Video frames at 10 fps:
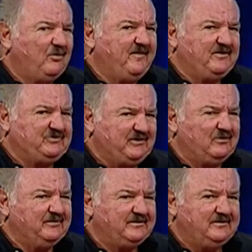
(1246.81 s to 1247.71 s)
and the
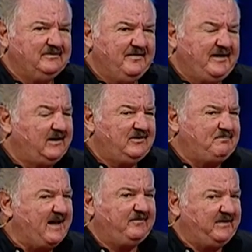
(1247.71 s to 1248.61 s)
silver that is
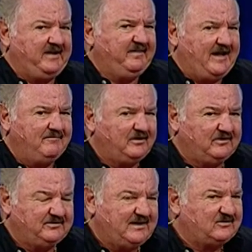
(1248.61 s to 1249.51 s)
benefiting them
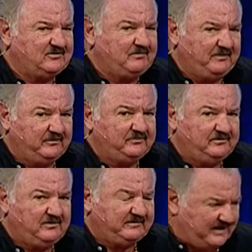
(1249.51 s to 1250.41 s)
because that's to build
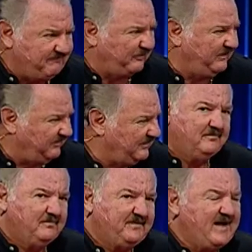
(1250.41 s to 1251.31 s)
your temple with.
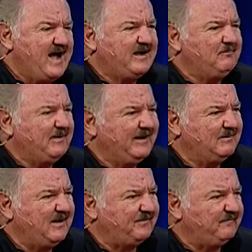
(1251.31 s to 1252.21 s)
But they are complaining
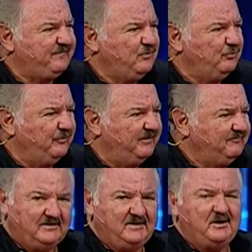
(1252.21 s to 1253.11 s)
about the food.
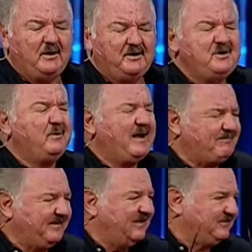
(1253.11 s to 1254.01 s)
And you know, you know what
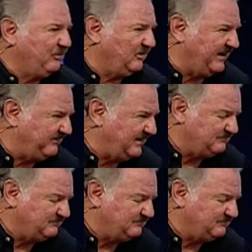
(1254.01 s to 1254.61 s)
happened after all that, right?